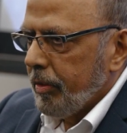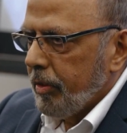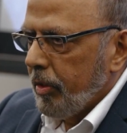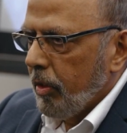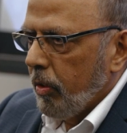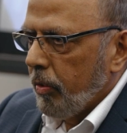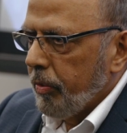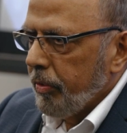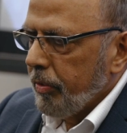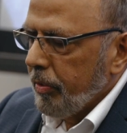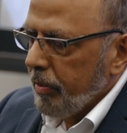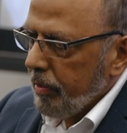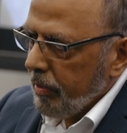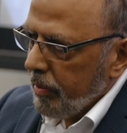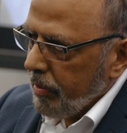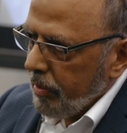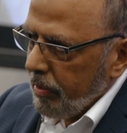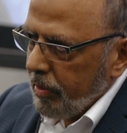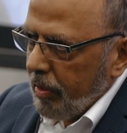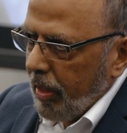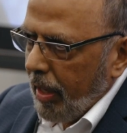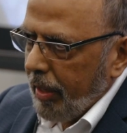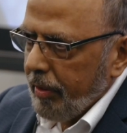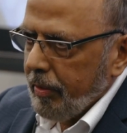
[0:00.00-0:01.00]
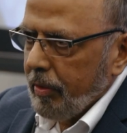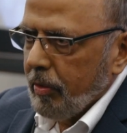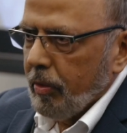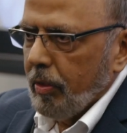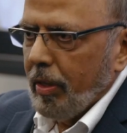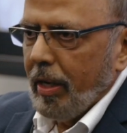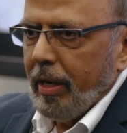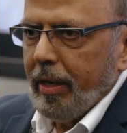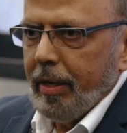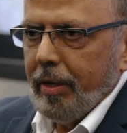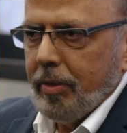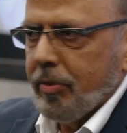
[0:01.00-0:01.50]
don't dot your
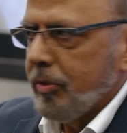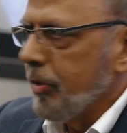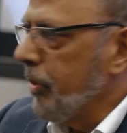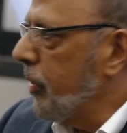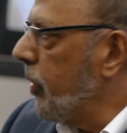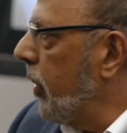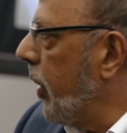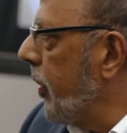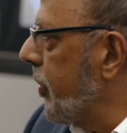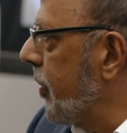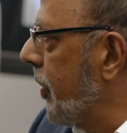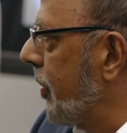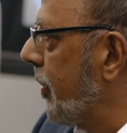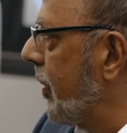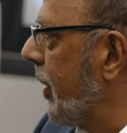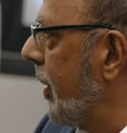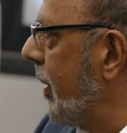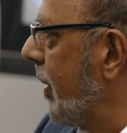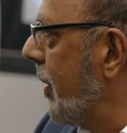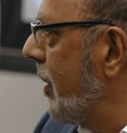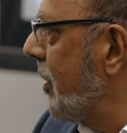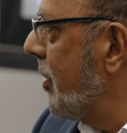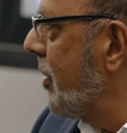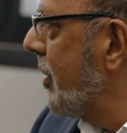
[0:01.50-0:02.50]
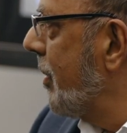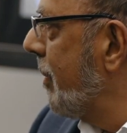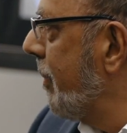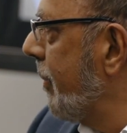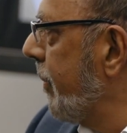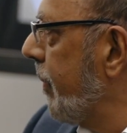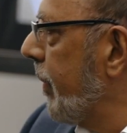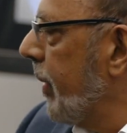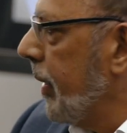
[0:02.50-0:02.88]
I's and cross the T's,